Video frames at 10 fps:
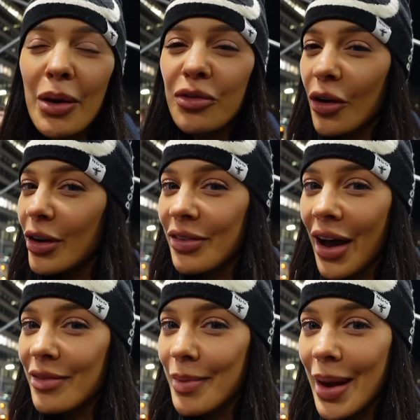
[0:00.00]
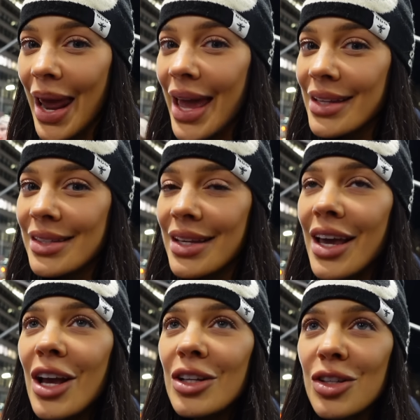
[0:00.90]
45 minutes
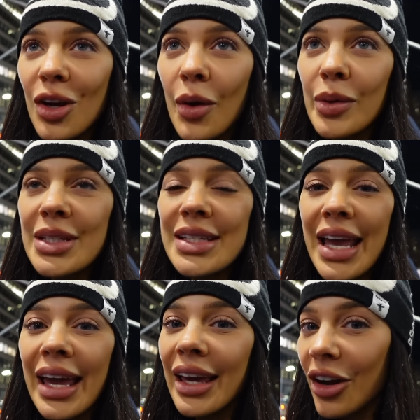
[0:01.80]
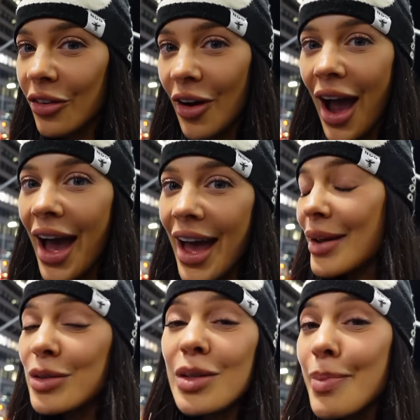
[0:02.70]
to go and sit in Carette and it
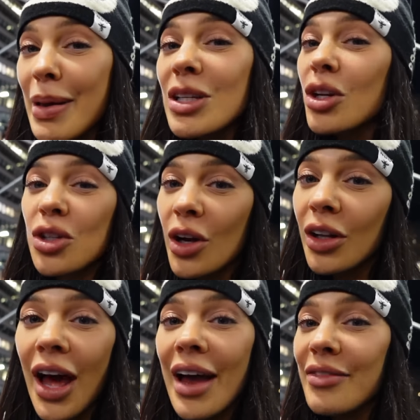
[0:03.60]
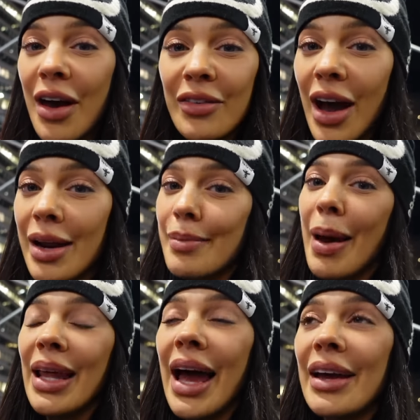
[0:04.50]
was the best hot chocolate I've ever had in my
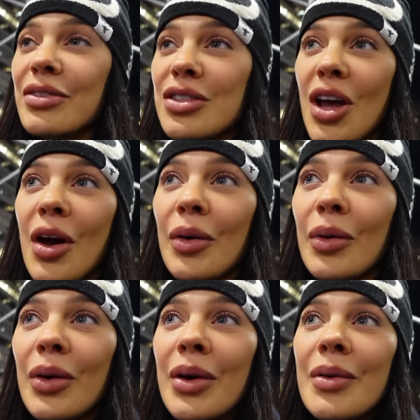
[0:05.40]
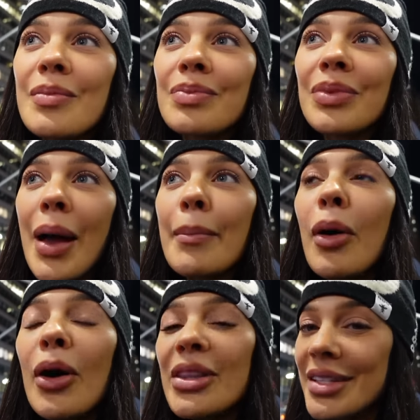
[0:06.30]
life so I'm
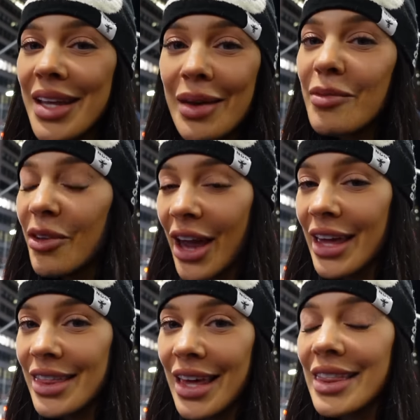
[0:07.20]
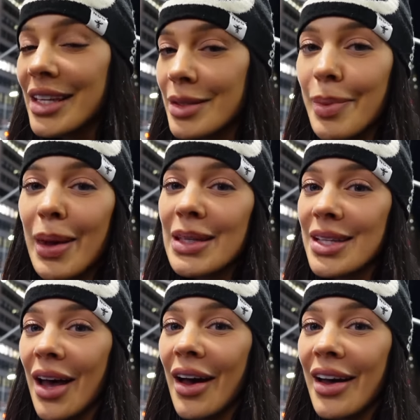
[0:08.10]
putting the same faith in this
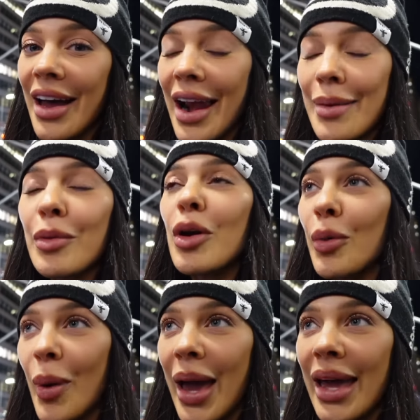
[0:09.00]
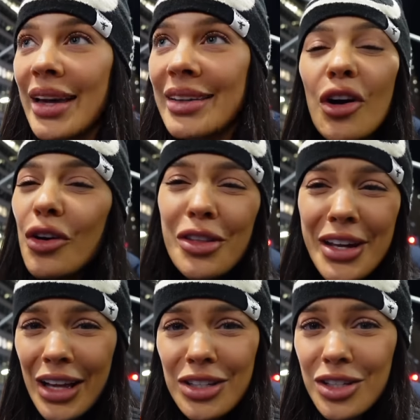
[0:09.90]
pizza and I'm gonna wait. Got nothing
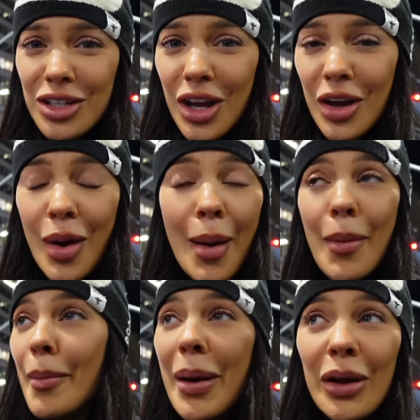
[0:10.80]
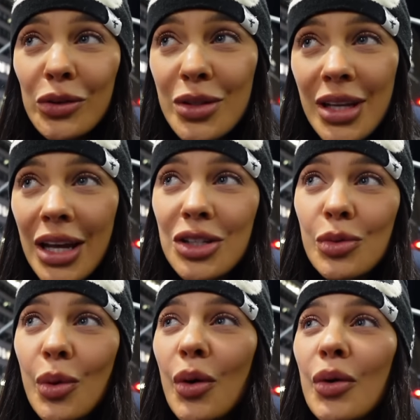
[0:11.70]
else to do, I'm on my own
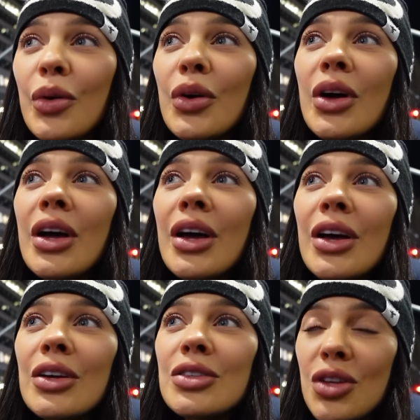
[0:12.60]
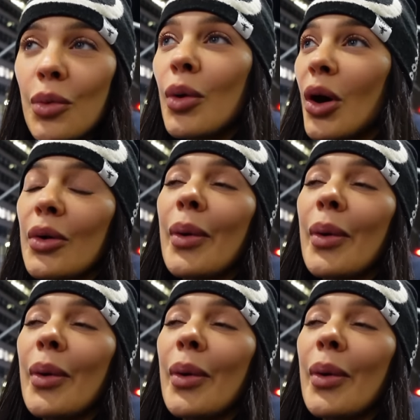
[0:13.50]
schedule so we're gonna